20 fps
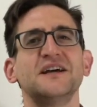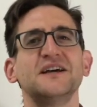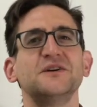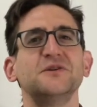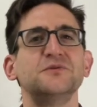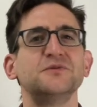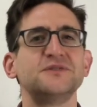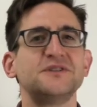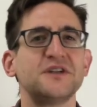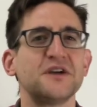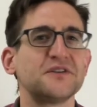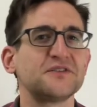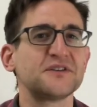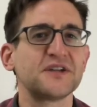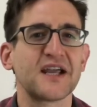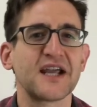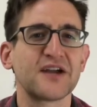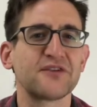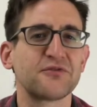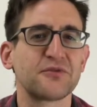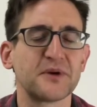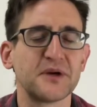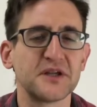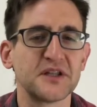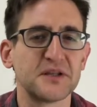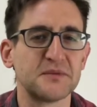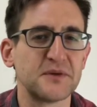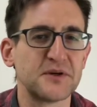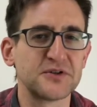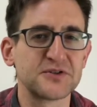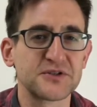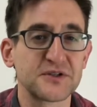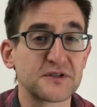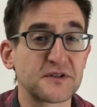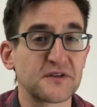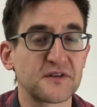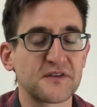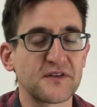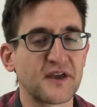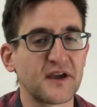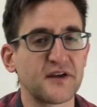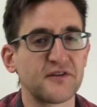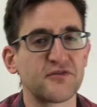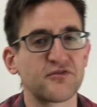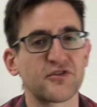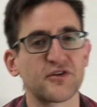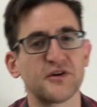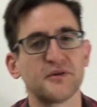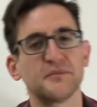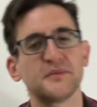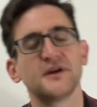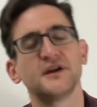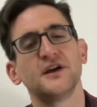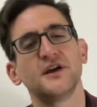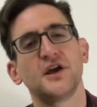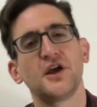who doesn't have real emotions aside from